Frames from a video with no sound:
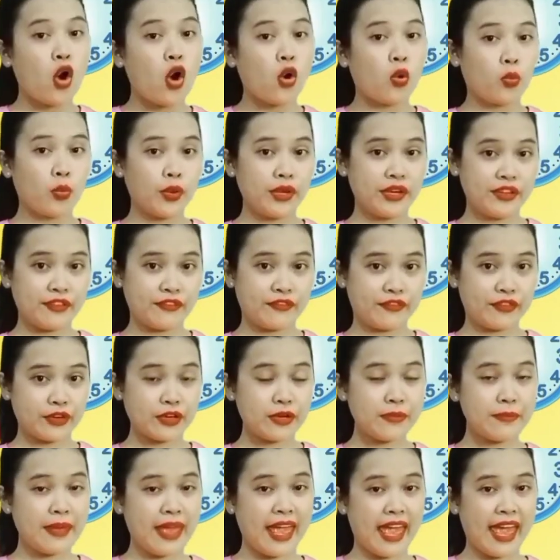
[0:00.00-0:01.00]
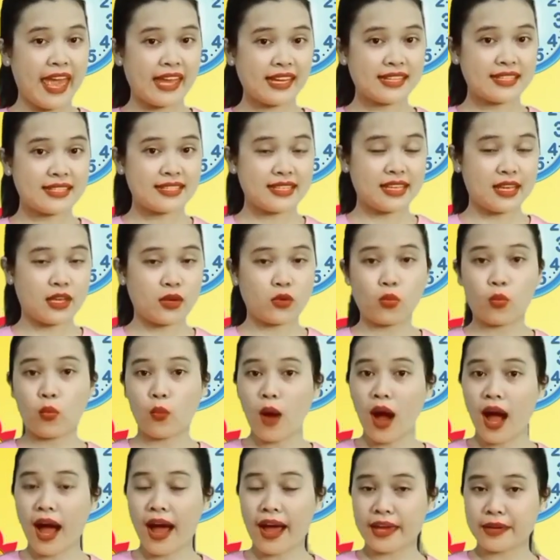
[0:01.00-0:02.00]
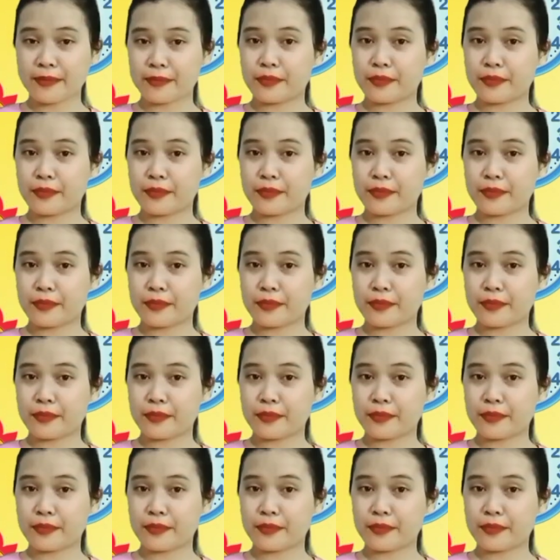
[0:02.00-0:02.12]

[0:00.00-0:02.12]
When the verb ends in Y